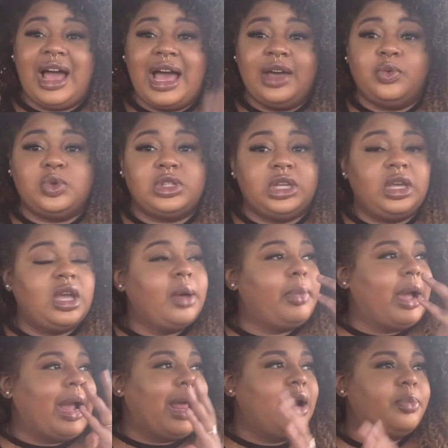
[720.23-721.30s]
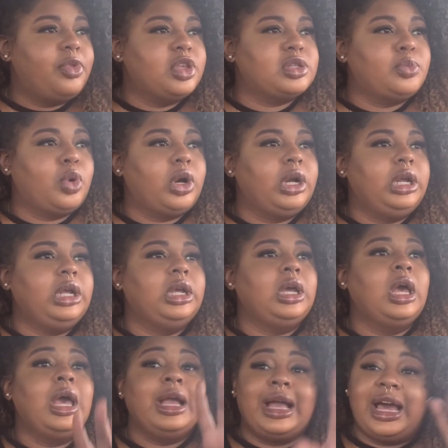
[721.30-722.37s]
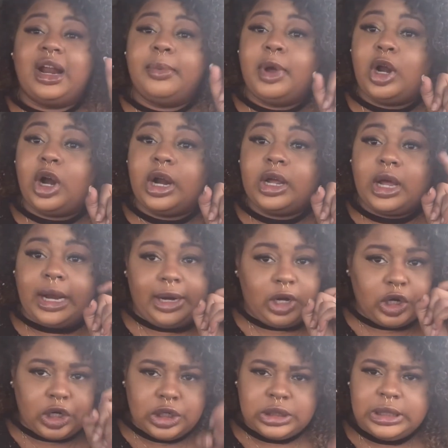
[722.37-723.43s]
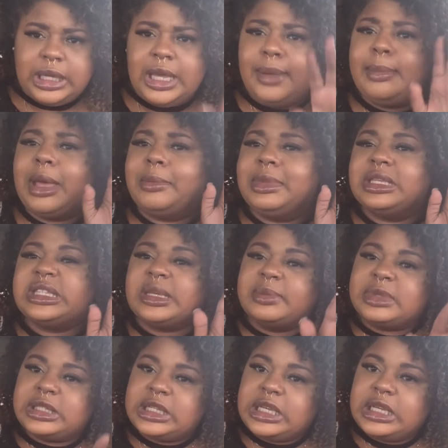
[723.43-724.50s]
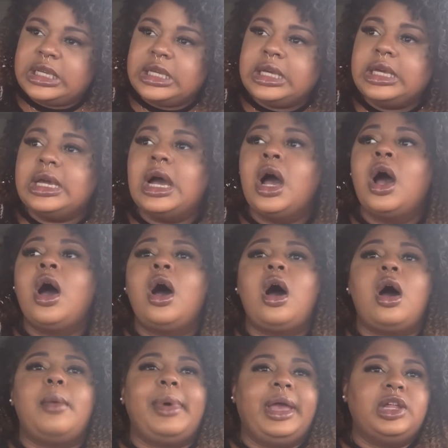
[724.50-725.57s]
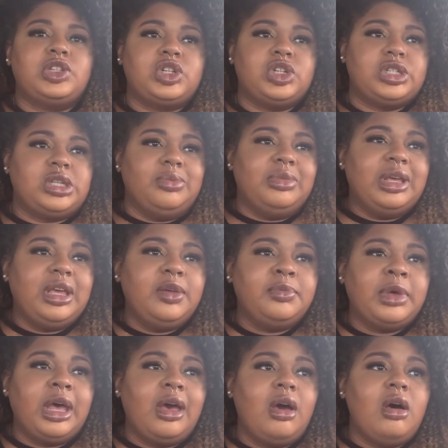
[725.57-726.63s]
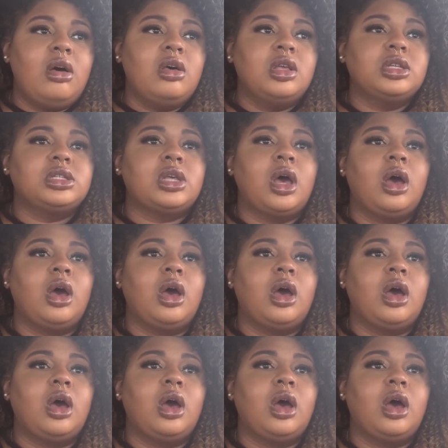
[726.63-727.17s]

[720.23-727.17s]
I was looking up, I got up this morning, got up early, made me some tea, answered some emails,